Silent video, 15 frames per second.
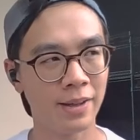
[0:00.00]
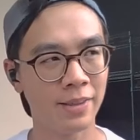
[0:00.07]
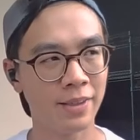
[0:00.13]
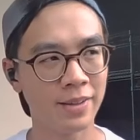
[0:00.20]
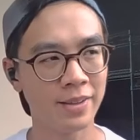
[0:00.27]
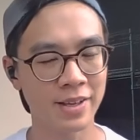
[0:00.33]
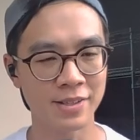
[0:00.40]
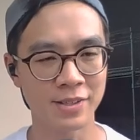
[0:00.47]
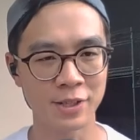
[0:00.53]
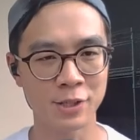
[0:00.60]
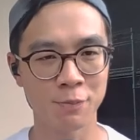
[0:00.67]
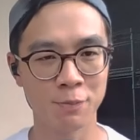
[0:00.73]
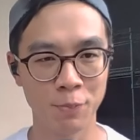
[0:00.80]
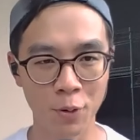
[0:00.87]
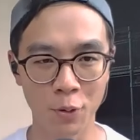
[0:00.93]
I think there's this
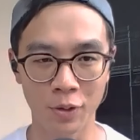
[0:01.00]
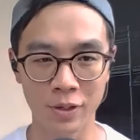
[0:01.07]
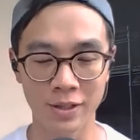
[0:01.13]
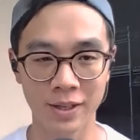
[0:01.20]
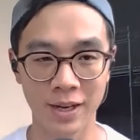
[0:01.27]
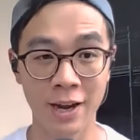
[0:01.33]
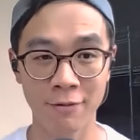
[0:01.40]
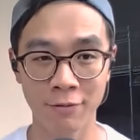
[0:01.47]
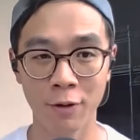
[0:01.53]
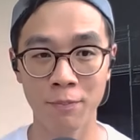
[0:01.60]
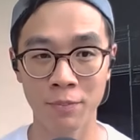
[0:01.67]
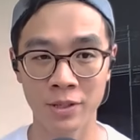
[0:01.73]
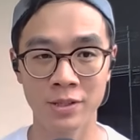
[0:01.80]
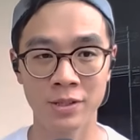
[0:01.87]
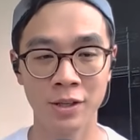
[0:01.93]
book, I have not
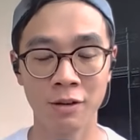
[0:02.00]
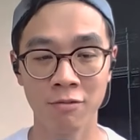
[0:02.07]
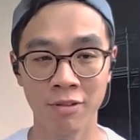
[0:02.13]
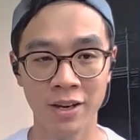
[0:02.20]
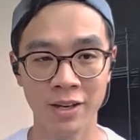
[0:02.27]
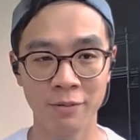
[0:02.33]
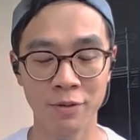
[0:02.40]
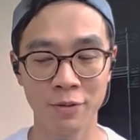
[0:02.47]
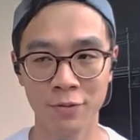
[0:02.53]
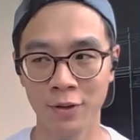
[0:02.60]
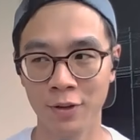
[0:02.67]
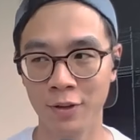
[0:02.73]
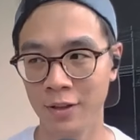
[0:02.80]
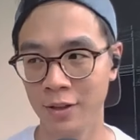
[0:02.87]
personally read it before.